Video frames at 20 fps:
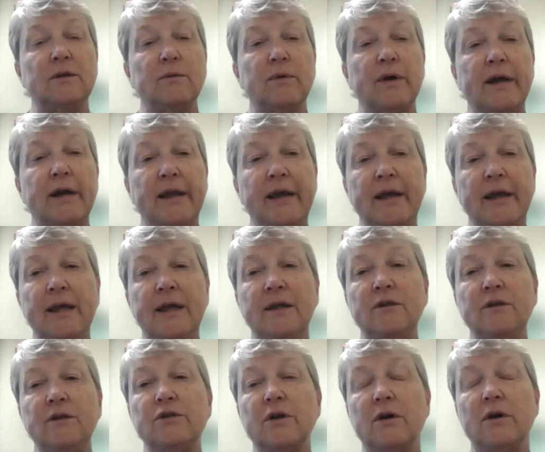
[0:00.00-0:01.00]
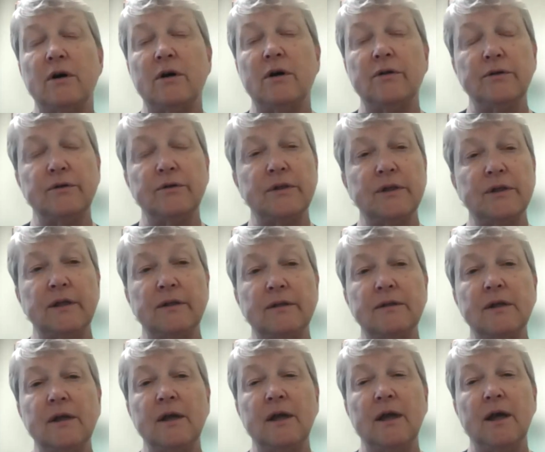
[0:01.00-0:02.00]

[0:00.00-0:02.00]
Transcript: the right age, all those things.